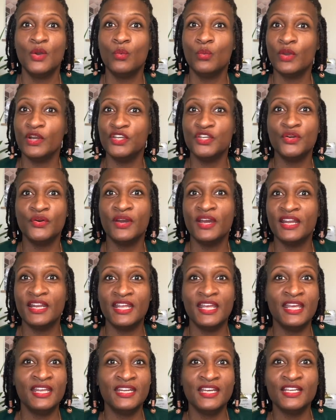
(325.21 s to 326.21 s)
when you're
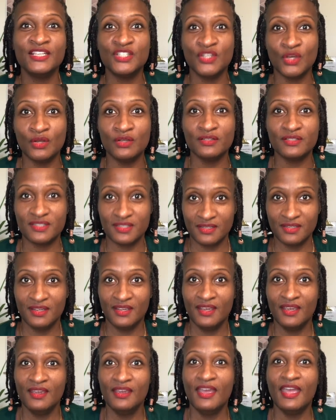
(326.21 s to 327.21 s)
an adult
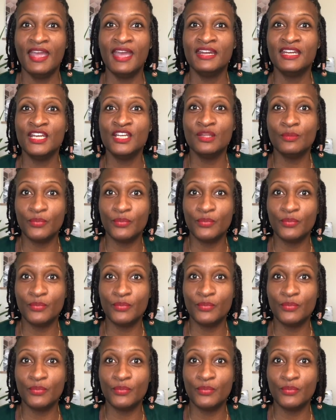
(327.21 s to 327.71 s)
and in